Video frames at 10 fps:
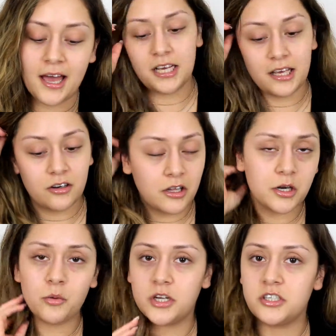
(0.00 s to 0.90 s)
And I get a lot
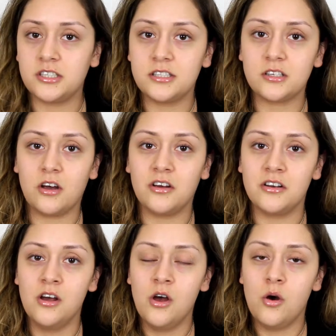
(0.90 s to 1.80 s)
of questions
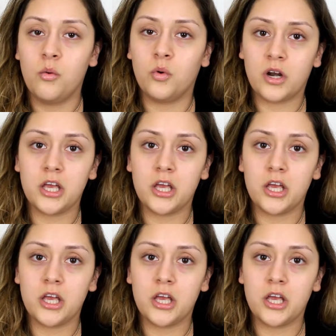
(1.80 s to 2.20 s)
on what